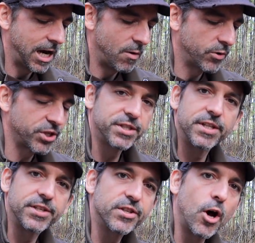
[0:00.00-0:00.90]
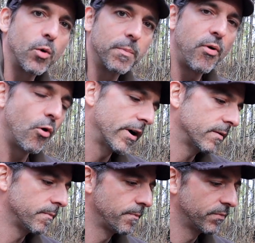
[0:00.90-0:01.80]
which is the slower port.
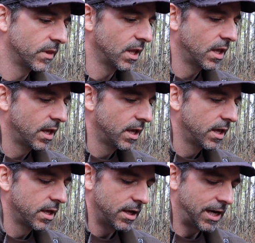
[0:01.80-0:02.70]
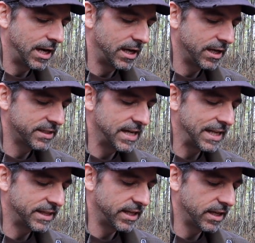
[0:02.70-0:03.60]
It's
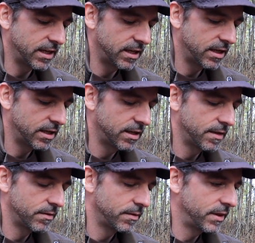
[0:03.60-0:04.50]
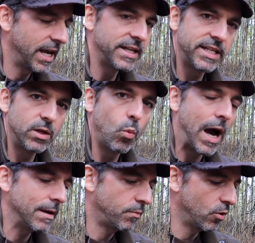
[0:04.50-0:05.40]
not the 18
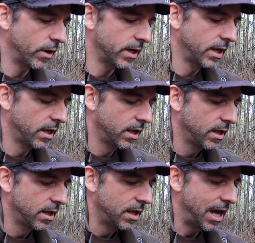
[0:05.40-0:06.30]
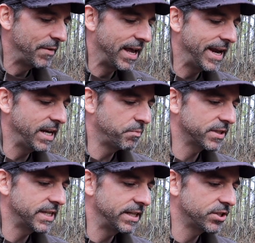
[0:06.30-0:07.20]
watt port. I'm at
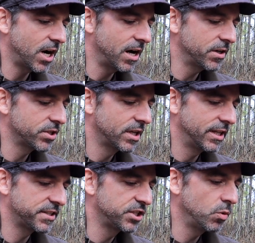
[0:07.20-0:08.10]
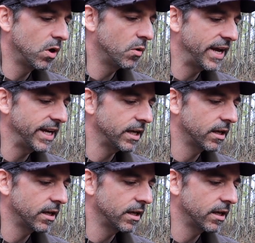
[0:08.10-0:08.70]
80% charge. It's 208.